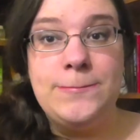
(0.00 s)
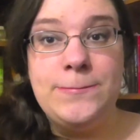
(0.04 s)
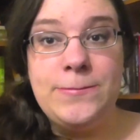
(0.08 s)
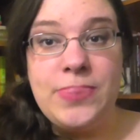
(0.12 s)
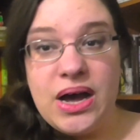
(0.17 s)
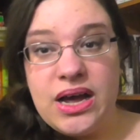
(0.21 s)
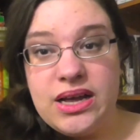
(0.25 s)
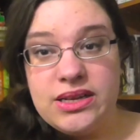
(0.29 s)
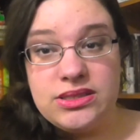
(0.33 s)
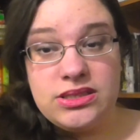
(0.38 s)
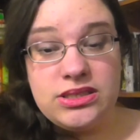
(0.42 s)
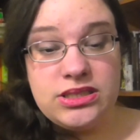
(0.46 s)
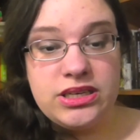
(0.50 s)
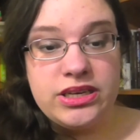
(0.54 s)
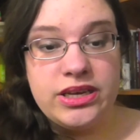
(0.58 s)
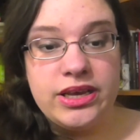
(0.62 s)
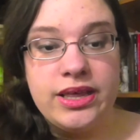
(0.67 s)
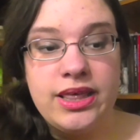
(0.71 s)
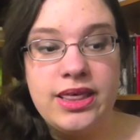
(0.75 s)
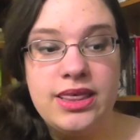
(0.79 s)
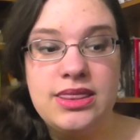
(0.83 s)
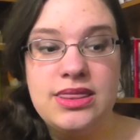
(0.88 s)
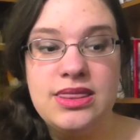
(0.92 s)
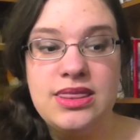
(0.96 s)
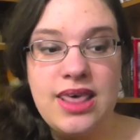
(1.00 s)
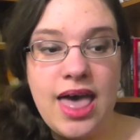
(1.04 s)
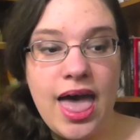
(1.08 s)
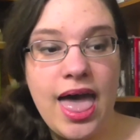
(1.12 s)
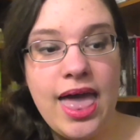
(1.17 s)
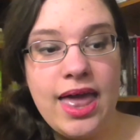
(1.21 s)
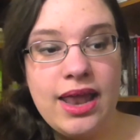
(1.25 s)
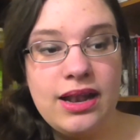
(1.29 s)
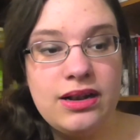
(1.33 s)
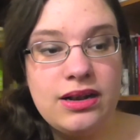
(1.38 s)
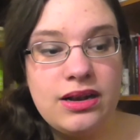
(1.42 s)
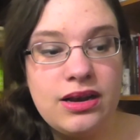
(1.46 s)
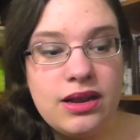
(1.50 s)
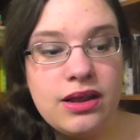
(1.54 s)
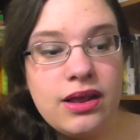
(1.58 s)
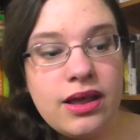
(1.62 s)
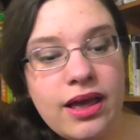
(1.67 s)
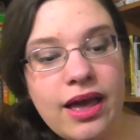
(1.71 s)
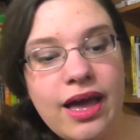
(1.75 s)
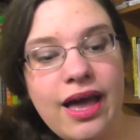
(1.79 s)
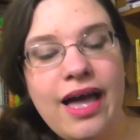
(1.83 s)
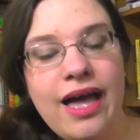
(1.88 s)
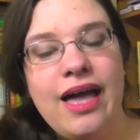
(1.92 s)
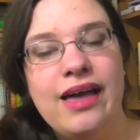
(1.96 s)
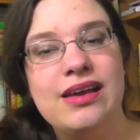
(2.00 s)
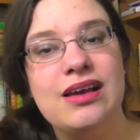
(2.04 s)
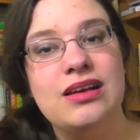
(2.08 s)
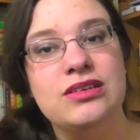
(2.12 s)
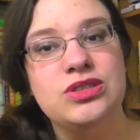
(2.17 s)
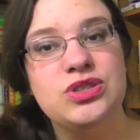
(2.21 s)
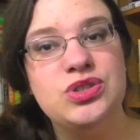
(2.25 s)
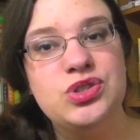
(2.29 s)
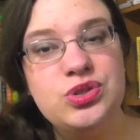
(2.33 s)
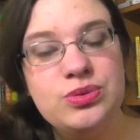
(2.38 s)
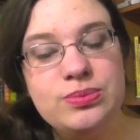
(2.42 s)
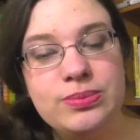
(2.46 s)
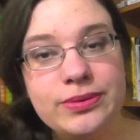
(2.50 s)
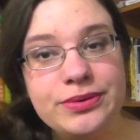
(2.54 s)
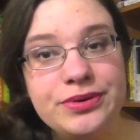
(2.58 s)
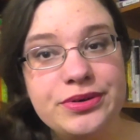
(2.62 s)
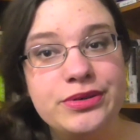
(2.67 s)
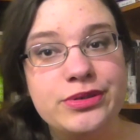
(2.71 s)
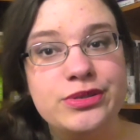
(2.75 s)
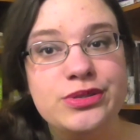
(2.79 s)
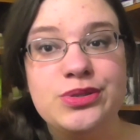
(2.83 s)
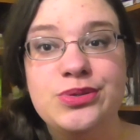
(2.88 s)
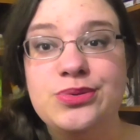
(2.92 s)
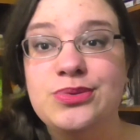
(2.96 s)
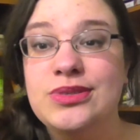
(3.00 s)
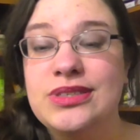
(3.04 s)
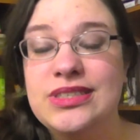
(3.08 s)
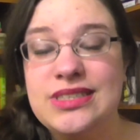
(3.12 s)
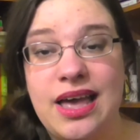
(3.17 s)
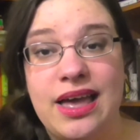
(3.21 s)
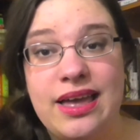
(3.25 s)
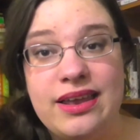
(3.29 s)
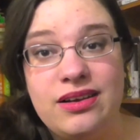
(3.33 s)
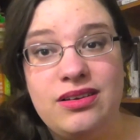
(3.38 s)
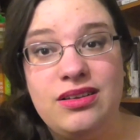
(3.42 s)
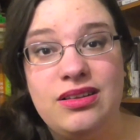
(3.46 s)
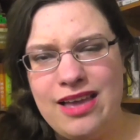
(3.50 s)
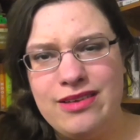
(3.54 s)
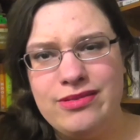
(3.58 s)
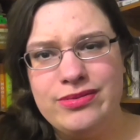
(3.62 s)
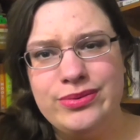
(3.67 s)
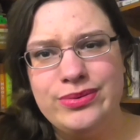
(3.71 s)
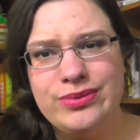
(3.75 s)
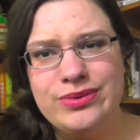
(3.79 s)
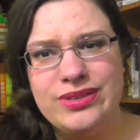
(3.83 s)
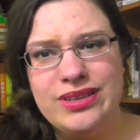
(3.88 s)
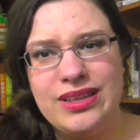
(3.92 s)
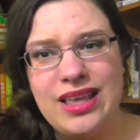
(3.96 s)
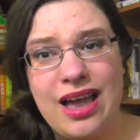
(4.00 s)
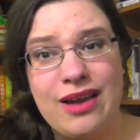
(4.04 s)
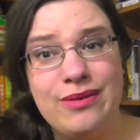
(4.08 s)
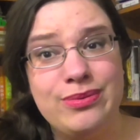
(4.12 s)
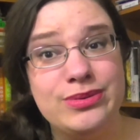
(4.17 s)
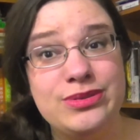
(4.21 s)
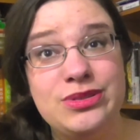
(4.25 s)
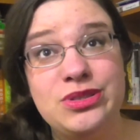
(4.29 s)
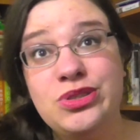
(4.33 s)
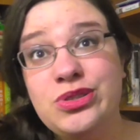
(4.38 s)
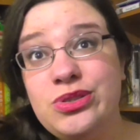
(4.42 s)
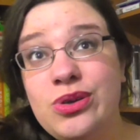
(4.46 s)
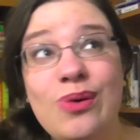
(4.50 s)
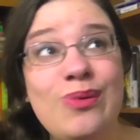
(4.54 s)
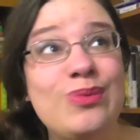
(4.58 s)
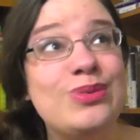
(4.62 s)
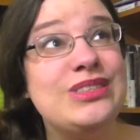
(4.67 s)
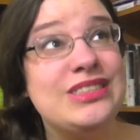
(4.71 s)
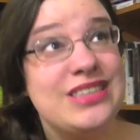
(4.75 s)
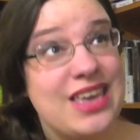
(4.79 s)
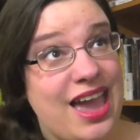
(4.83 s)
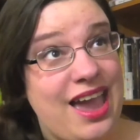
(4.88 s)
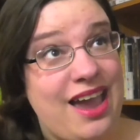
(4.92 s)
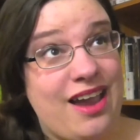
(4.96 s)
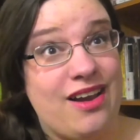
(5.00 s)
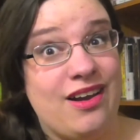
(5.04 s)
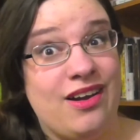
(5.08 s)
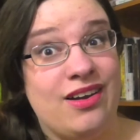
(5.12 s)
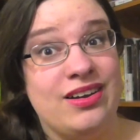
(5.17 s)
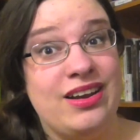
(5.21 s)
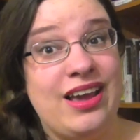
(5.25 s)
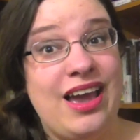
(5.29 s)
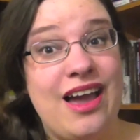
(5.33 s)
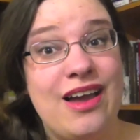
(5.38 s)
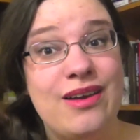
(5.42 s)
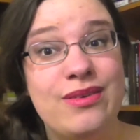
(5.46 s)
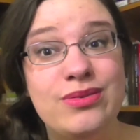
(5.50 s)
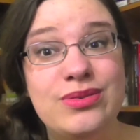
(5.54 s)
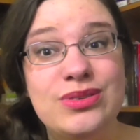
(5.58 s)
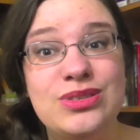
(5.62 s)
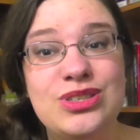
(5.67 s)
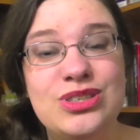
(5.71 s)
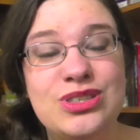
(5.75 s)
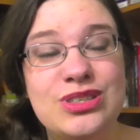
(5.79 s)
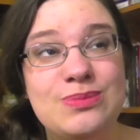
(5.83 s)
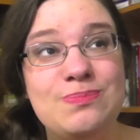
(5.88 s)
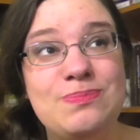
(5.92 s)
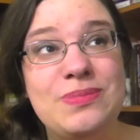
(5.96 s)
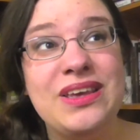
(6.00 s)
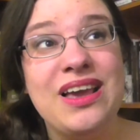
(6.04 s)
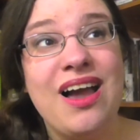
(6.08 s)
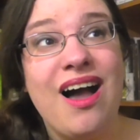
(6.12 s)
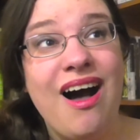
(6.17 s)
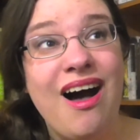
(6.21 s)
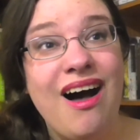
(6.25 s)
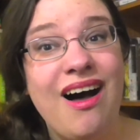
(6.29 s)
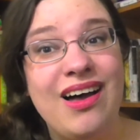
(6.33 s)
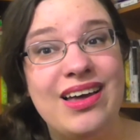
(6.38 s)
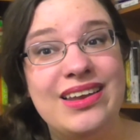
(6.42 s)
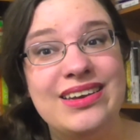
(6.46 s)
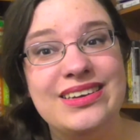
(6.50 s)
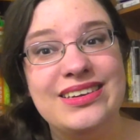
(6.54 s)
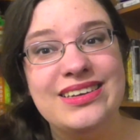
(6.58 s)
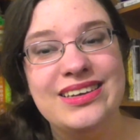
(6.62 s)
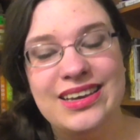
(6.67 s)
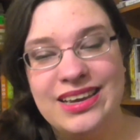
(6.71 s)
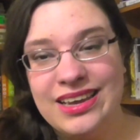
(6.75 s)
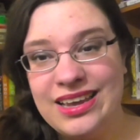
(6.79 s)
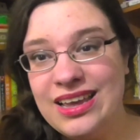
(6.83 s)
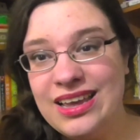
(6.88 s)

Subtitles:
But then I got super suicidal. I was so scared. I was just beyond